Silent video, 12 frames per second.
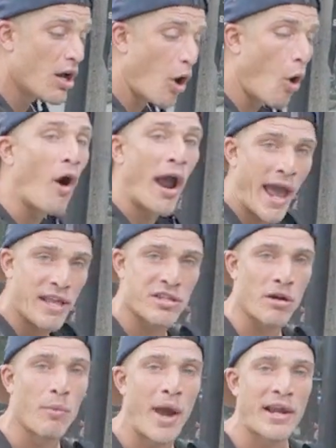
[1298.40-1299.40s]
or add
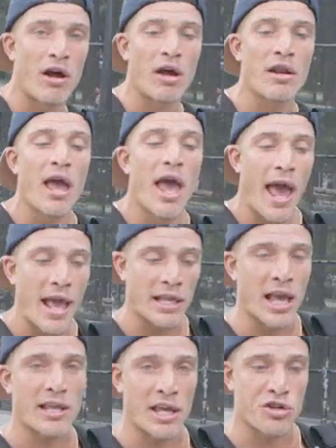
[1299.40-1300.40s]
some weight on and,
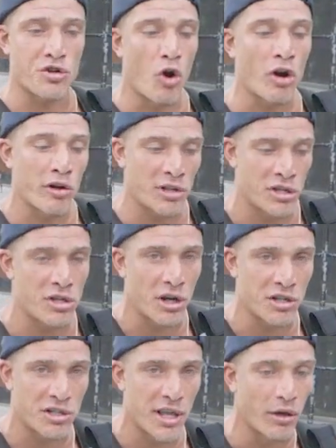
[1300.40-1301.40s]
and get stronger in the tuck
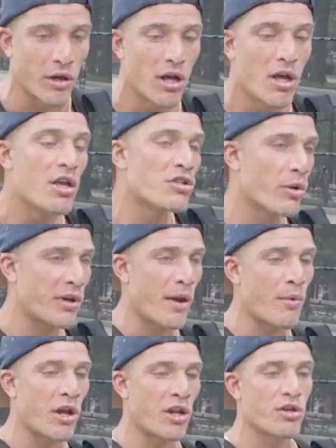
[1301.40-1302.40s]
still. So again,
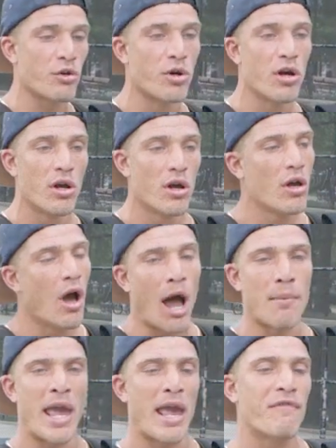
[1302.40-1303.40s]
we're gonna do,
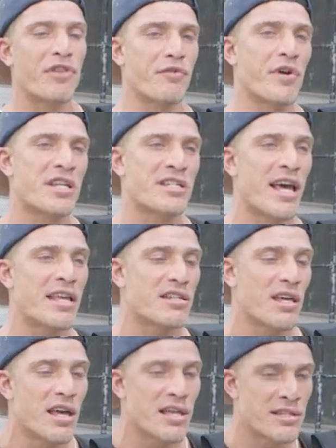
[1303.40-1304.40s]
I'm gonna aim for three
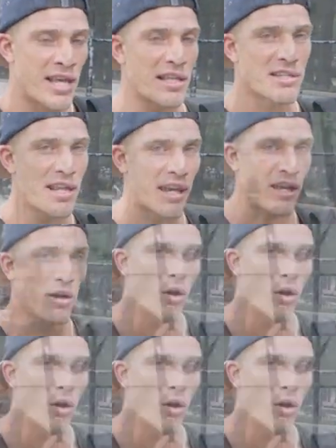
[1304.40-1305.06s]
sets, 10 second